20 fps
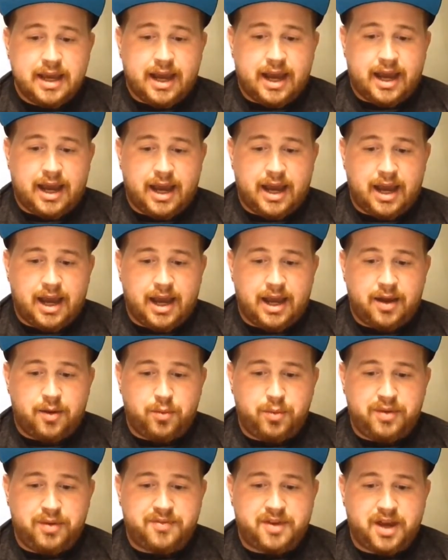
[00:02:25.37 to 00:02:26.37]

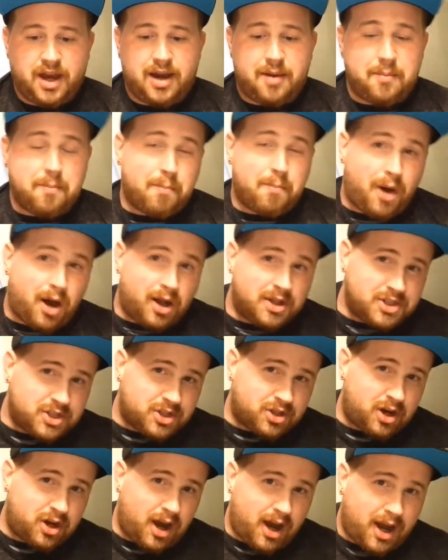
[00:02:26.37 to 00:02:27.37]
We've got
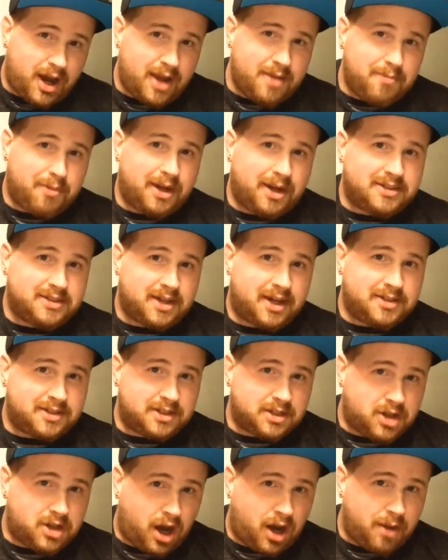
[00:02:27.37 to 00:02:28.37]
Monster High by
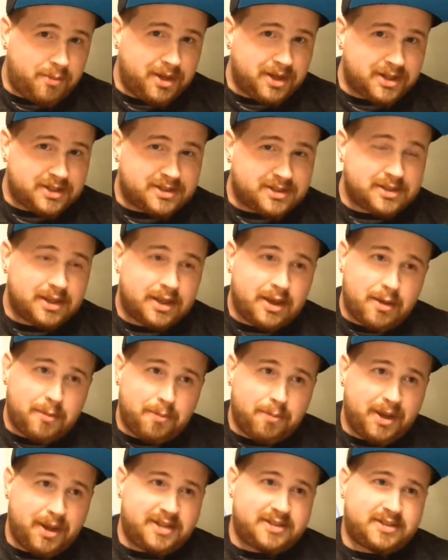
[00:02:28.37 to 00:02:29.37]
Titan Comics,
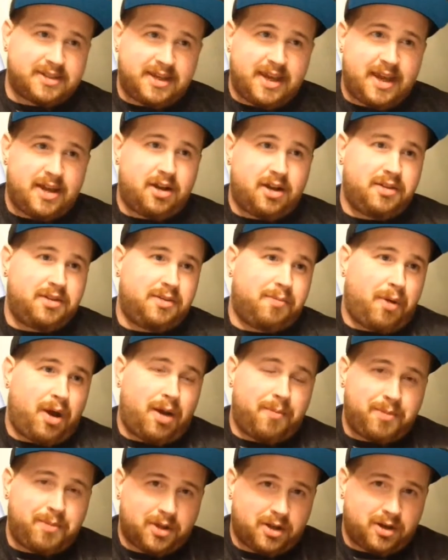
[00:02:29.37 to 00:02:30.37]
based again on the
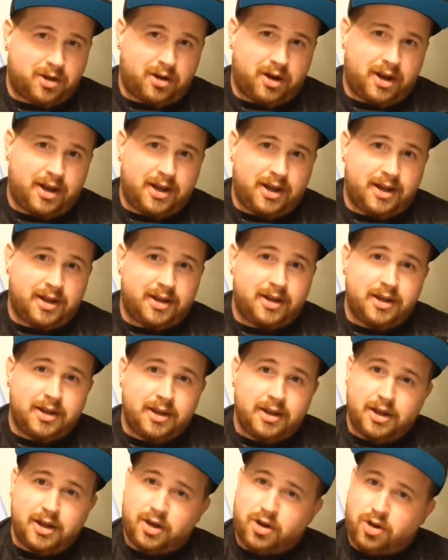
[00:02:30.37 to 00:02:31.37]
popular
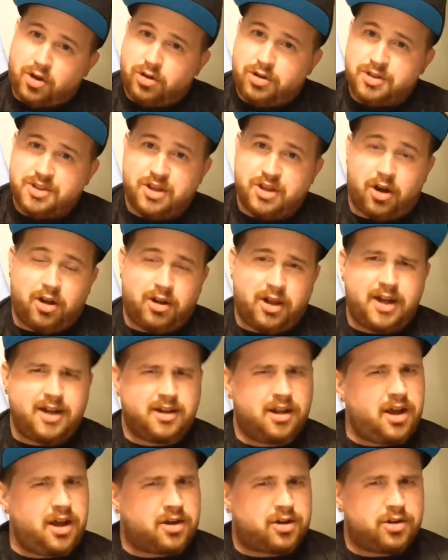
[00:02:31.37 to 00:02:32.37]
girls doll line. A
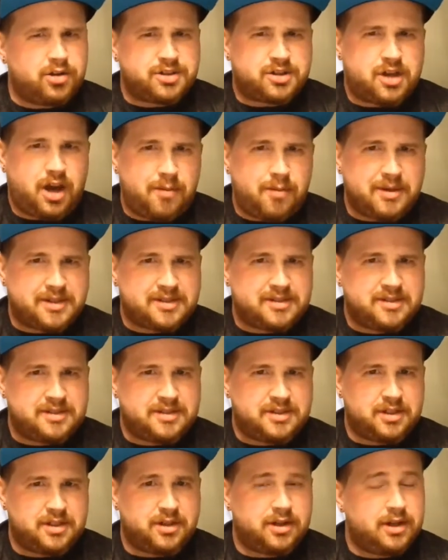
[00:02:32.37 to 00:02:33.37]
lot of girls comics this
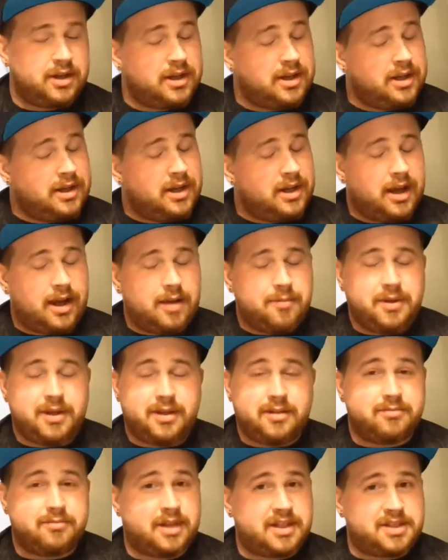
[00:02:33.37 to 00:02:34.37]
year. I
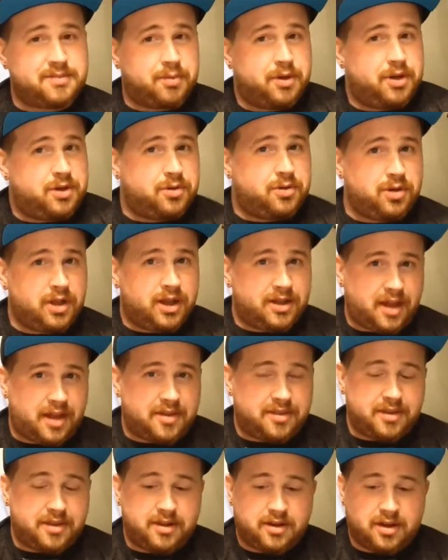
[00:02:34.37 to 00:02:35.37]
mean, that's pretty cool, I
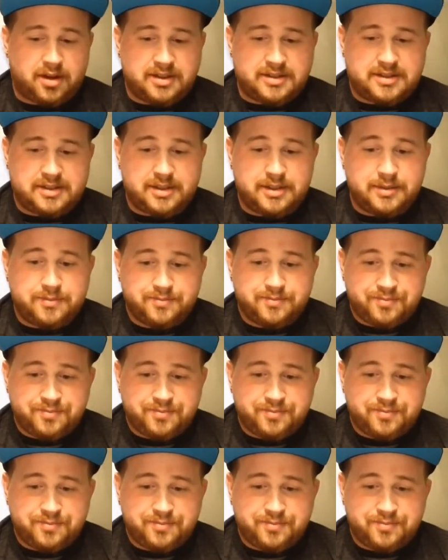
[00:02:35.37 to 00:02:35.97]
think, honestly.